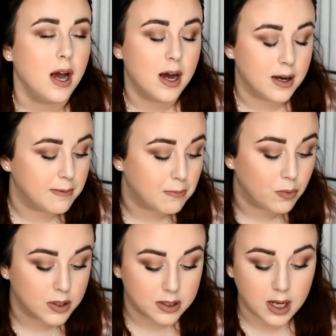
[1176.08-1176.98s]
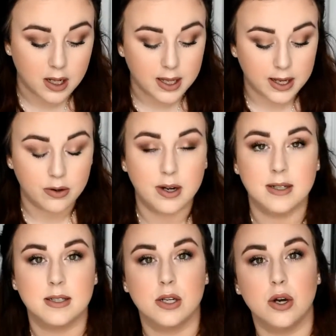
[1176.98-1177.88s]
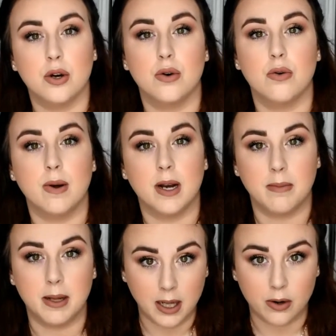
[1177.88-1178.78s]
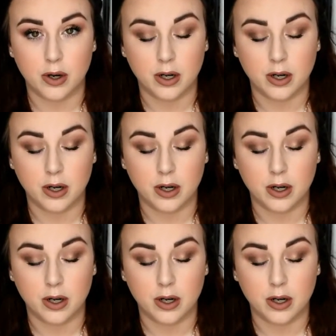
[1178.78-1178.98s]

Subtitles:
I'll let you guys know when I make that order,